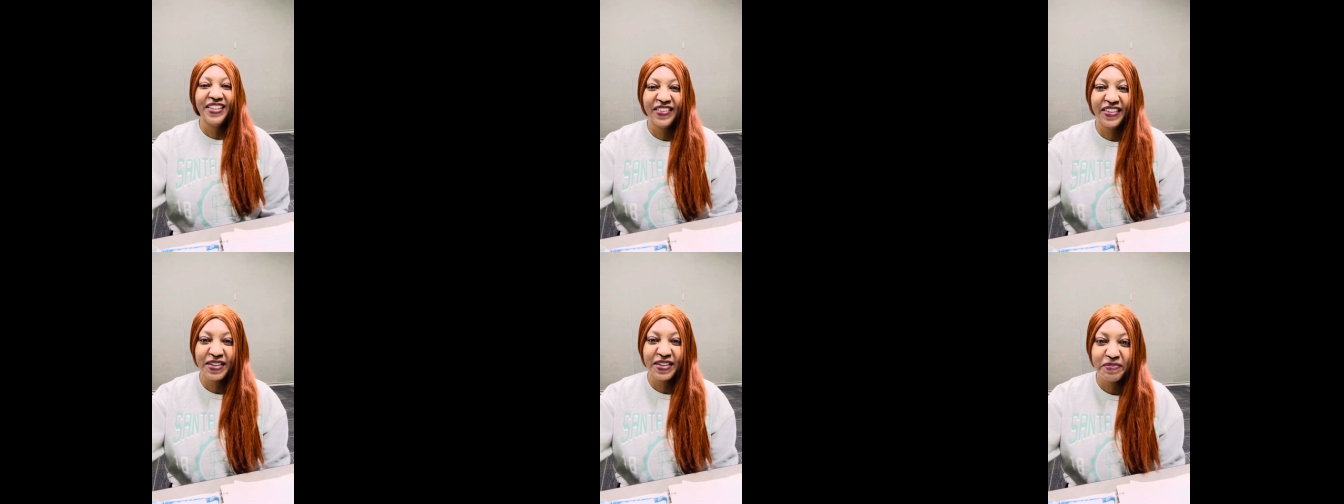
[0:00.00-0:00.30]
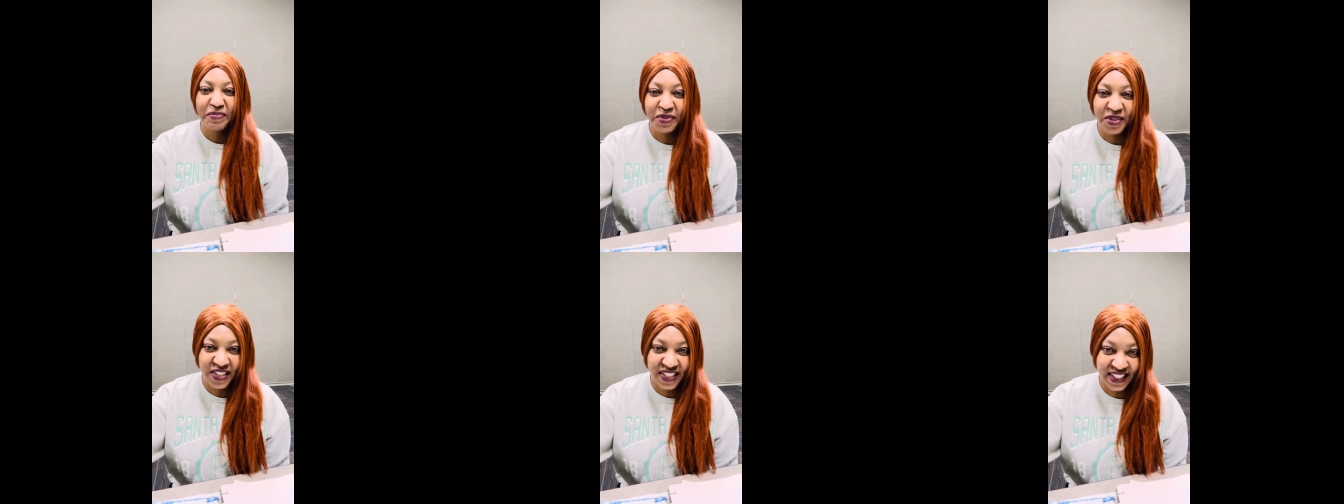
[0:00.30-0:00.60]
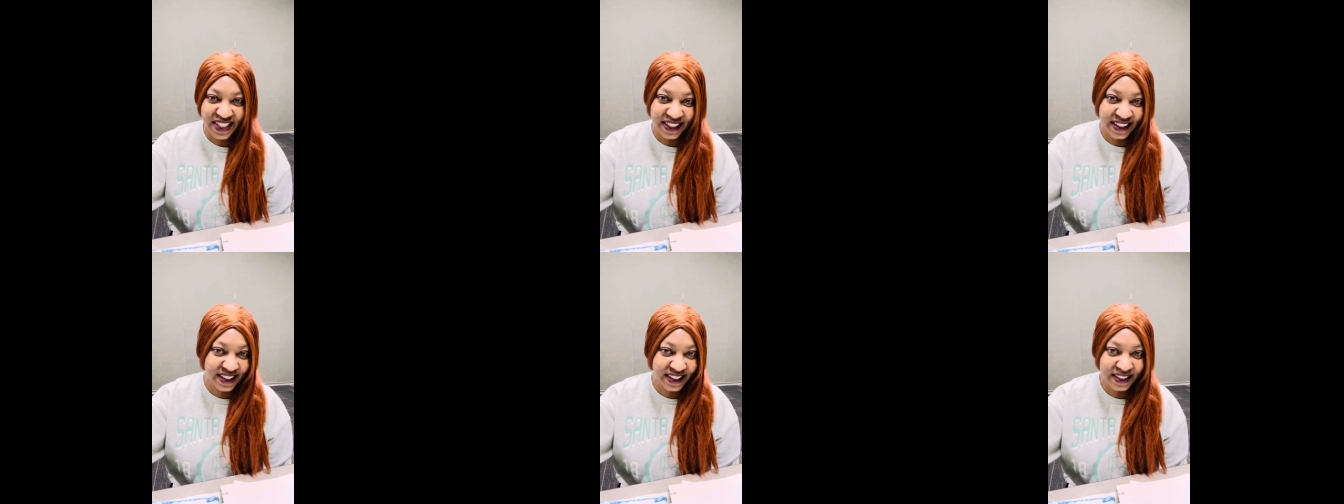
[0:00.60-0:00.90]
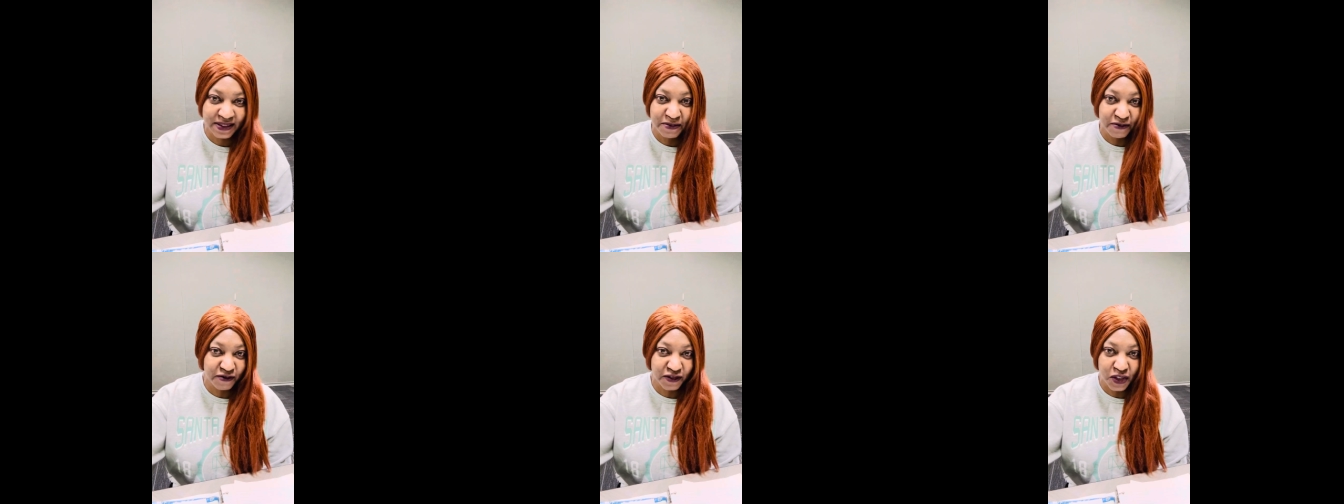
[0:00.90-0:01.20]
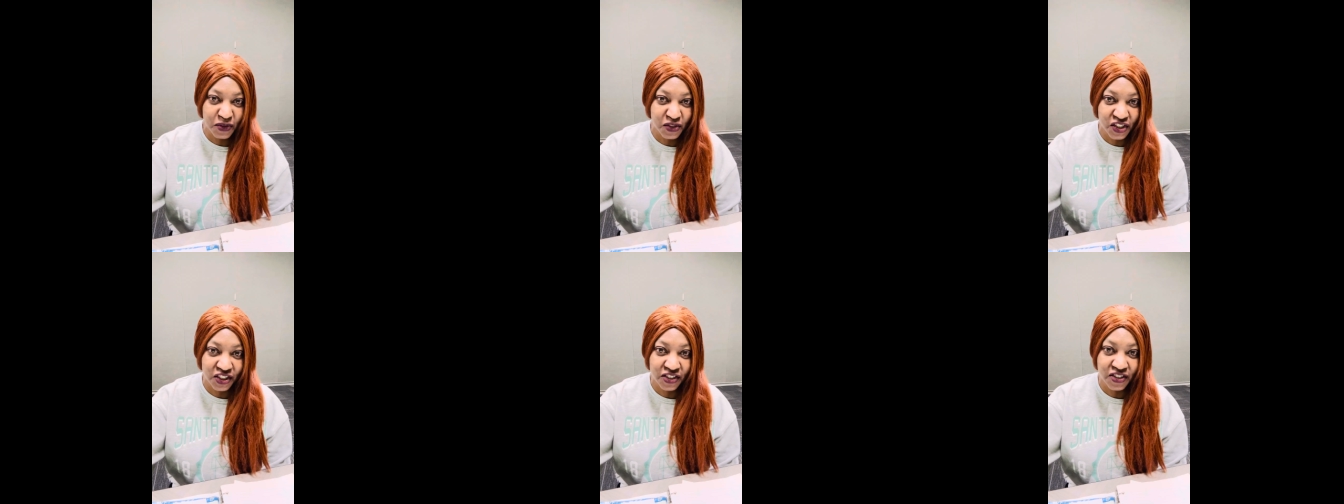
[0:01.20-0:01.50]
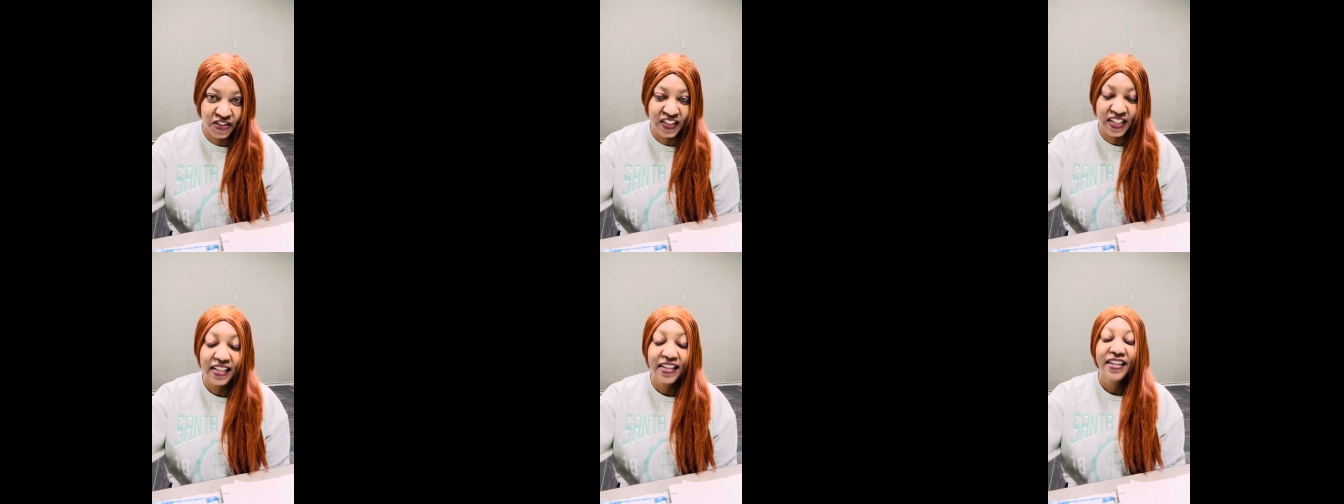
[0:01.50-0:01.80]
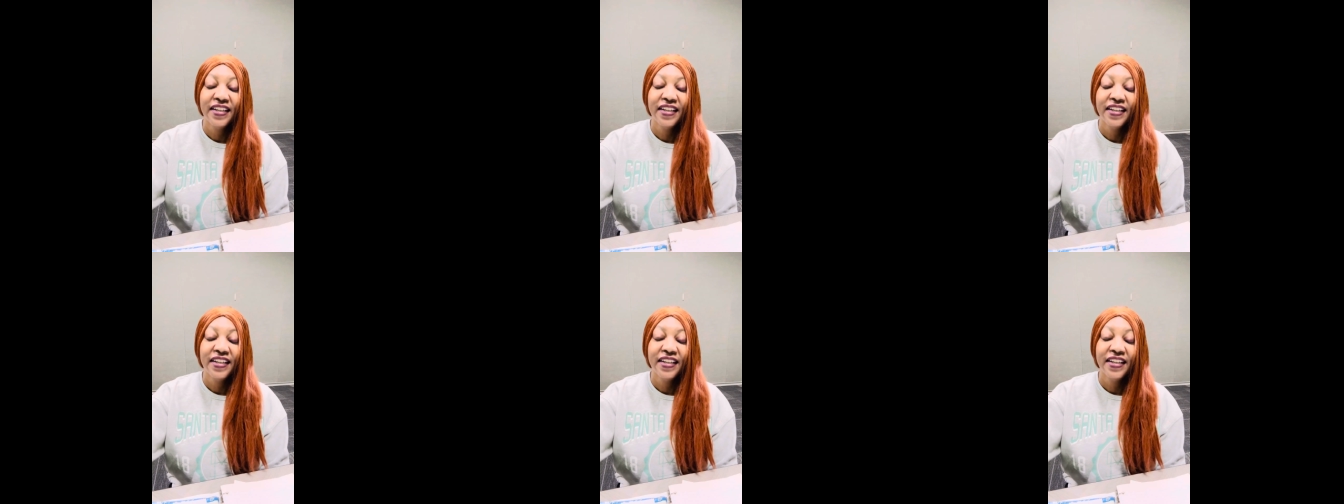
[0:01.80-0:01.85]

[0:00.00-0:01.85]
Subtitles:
can predict some futures.